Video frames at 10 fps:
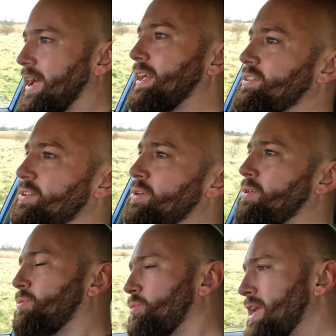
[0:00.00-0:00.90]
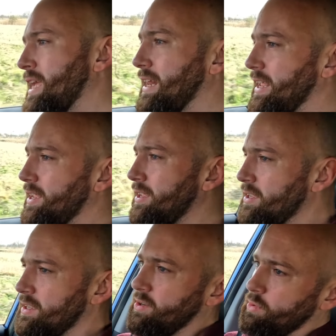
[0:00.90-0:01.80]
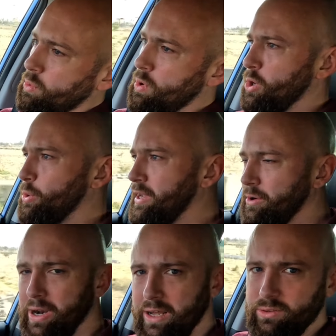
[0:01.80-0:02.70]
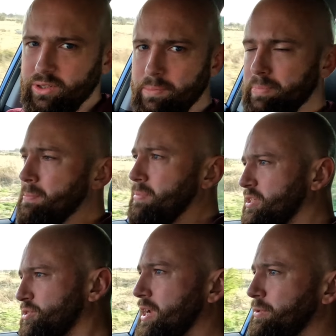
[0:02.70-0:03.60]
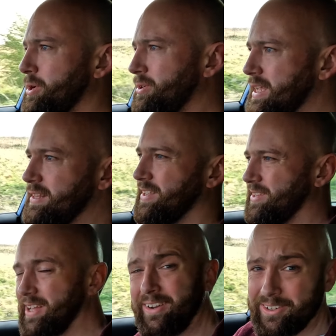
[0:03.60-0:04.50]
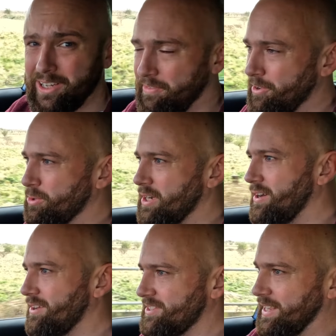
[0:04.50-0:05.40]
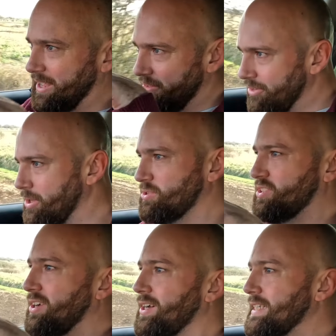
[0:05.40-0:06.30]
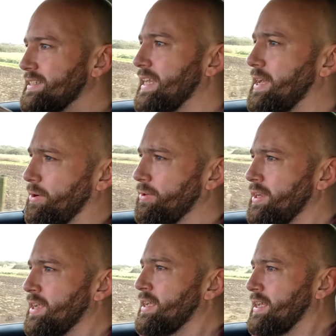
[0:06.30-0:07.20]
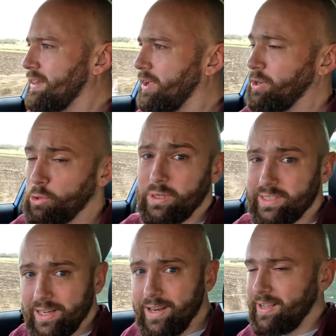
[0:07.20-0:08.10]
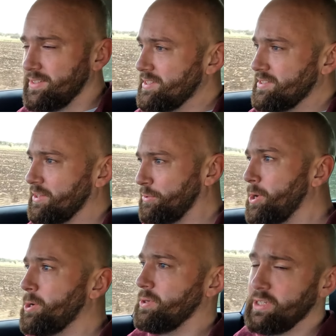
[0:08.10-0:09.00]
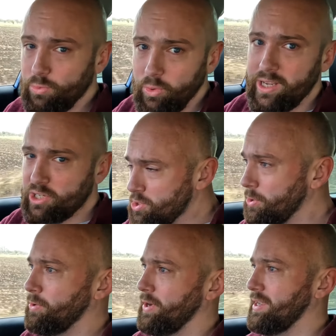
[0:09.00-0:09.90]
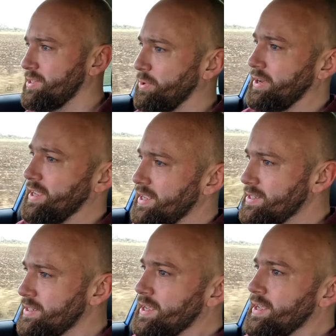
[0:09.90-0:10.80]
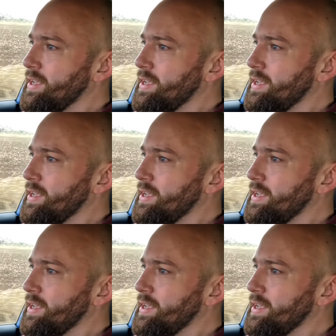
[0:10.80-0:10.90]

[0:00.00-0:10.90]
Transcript: And you're not really wallowing around on a bumpy straight road either. You're not going to feel car sick. It feels tied down and like you're always connected to the road. It's reassuring is what it is.